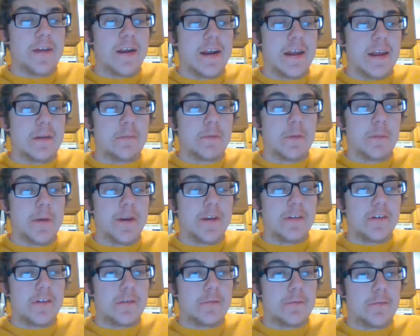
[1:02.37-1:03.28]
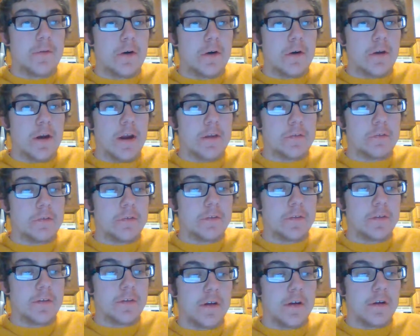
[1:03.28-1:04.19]
getting information and photographs
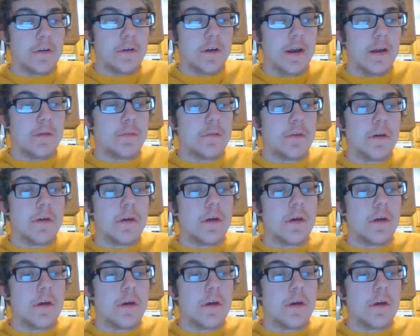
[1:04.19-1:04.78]
for aircraft.